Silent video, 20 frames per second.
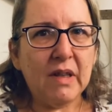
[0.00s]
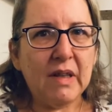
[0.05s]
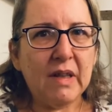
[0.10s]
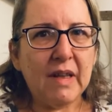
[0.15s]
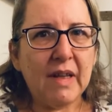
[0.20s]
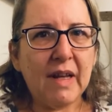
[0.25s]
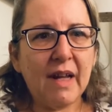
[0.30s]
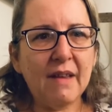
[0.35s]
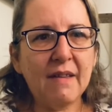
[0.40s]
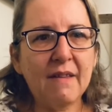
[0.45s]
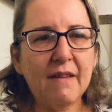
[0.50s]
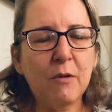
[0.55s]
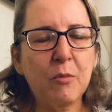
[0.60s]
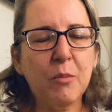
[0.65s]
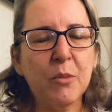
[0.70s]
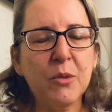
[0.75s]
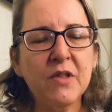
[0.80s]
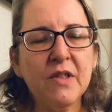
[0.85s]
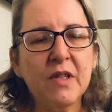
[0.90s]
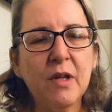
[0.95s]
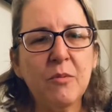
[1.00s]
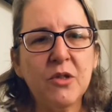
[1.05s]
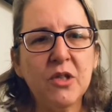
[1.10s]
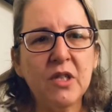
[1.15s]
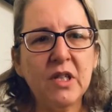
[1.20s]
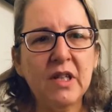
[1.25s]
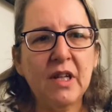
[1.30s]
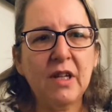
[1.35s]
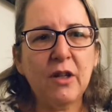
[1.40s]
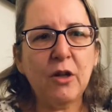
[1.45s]
that the
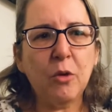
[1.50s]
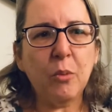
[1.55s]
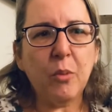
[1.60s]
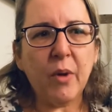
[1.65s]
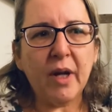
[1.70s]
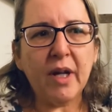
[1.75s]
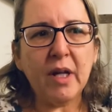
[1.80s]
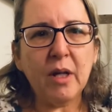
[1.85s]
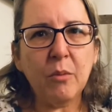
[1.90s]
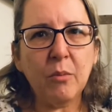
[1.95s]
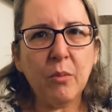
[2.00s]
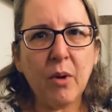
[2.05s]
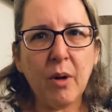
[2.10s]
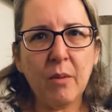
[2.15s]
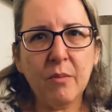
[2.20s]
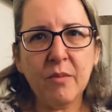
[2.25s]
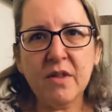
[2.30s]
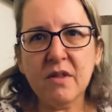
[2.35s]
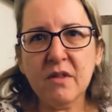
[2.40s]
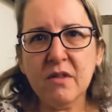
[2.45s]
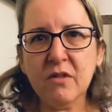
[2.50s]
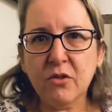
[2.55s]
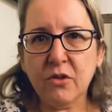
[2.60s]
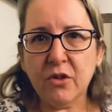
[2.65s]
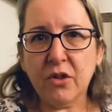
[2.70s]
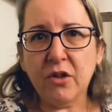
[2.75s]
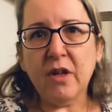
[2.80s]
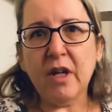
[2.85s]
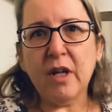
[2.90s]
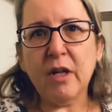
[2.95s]
perception that you're breaking promises or
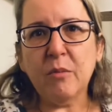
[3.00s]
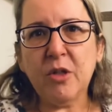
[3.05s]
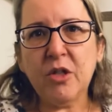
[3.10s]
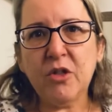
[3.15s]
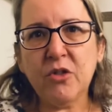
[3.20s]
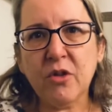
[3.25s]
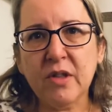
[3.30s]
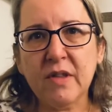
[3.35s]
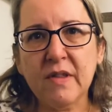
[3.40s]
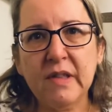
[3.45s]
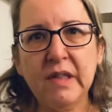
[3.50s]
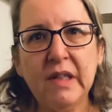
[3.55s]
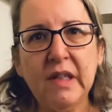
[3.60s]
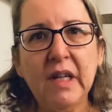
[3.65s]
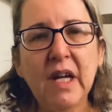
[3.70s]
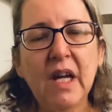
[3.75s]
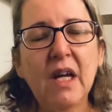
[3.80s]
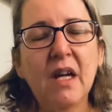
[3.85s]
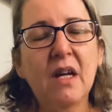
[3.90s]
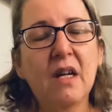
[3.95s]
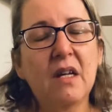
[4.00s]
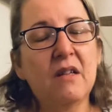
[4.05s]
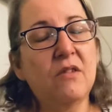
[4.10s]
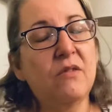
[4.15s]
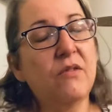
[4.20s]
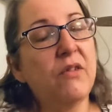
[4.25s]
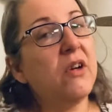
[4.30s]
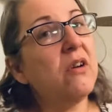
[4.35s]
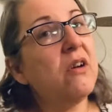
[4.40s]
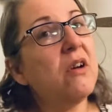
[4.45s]
you can't be trusted is
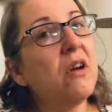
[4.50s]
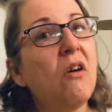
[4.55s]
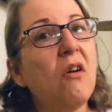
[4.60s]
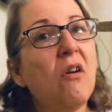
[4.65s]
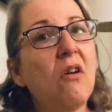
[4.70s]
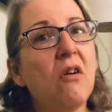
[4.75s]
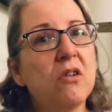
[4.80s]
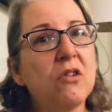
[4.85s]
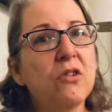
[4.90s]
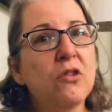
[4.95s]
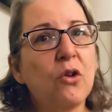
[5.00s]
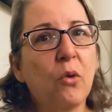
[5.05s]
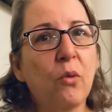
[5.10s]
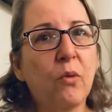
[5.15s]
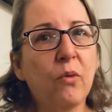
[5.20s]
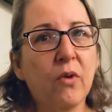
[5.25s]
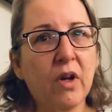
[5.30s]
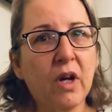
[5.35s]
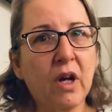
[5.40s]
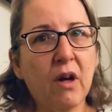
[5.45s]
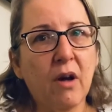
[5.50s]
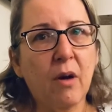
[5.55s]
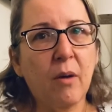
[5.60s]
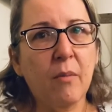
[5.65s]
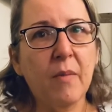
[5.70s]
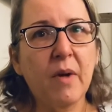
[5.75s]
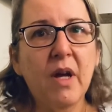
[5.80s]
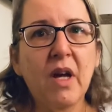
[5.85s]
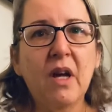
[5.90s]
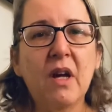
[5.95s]
very hard to overcome.
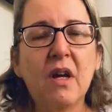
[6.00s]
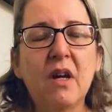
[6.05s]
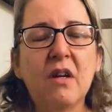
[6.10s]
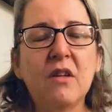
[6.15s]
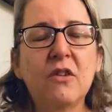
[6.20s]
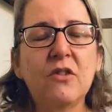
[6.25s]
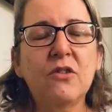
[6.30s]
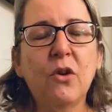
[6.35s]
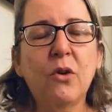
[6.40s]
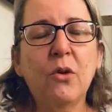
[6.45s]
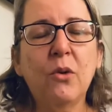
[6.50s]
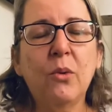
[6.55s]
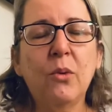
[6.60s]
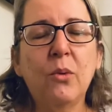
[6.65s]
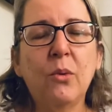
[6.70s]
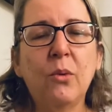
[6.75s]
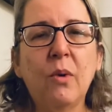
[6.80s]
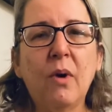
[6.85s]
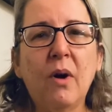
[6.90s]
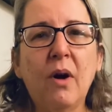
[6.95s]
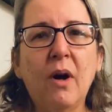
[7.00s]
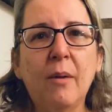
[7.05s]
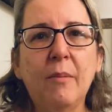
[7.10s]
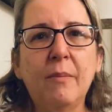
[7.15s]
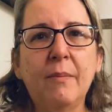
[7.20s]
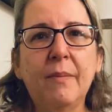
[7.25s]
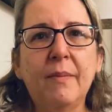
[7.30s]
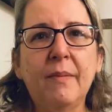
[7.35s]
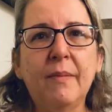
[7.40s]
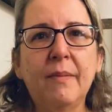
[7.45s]
So
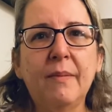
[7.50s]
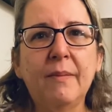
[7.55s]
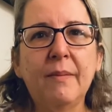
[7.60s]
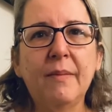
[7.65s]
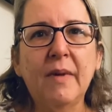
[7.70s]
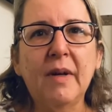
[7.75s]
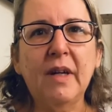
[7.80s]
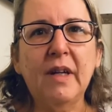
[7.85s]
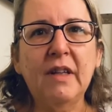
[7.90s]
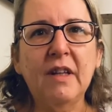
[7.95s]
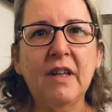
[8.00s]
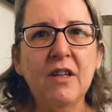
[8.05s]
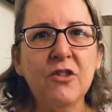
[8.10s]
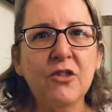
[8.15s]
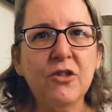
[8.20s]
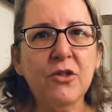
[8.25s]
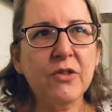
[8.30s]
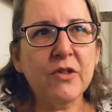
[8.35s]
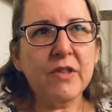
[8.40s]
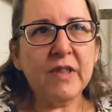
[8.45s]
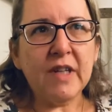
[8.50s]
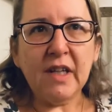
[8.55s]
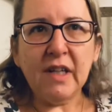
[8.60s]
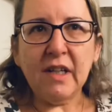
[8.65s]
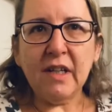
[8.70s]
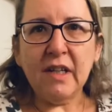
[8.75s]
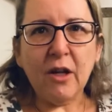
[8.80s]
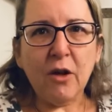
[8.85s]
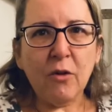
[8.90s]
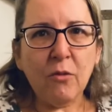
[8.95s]
unless you're
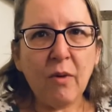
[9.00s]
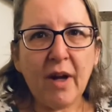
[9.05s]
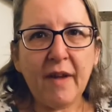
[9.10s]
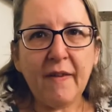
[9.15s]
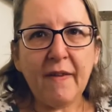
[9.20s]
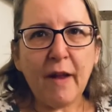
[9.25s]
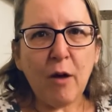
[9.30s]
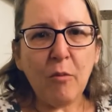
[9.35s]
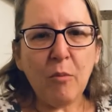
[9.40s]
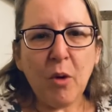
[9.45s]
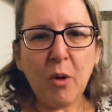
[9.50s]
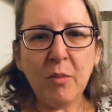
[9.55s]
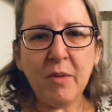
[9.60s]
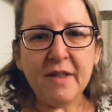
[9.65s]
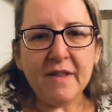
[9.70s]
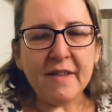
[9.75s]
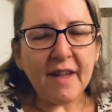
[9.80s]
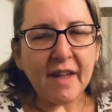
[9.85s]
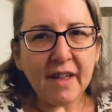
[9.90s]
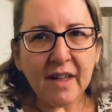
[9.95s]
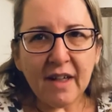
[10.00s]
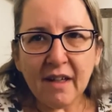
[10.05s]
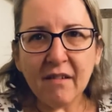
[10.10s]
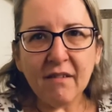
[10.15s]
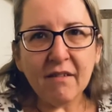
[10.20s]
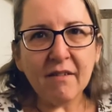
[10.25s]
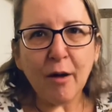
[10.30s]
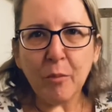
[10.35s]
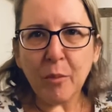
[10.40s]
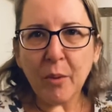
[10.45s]
standing there right that moment and say,
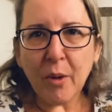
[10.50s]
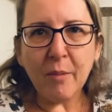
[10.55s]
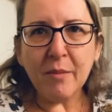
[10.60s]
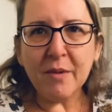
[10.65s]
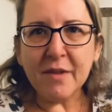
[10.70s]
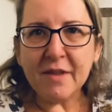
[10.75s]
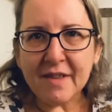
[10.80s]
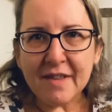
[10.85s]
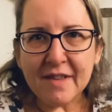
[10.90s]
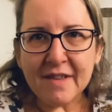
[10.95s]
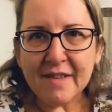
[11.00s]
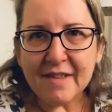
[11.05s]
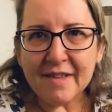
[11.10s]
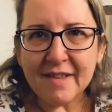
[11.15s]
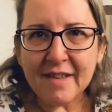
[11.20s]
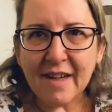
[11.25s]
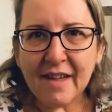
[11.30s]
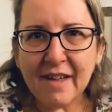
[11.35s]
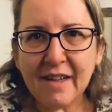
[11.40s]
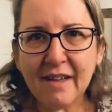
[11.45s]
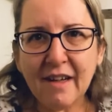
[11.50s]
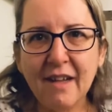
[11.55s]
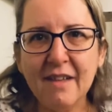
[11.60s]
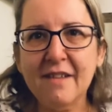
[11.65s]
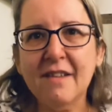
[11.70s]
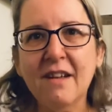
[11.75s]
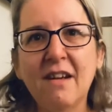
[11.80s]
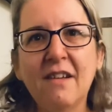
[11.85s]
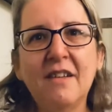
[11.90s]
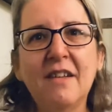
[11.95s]
here, I promise, this is it, I
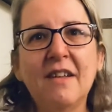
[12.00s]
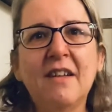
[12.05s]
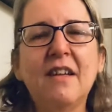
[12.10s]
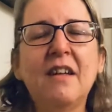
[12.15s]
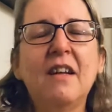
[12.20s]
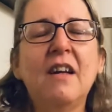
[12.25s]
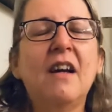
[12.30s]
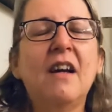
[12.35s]
signed it,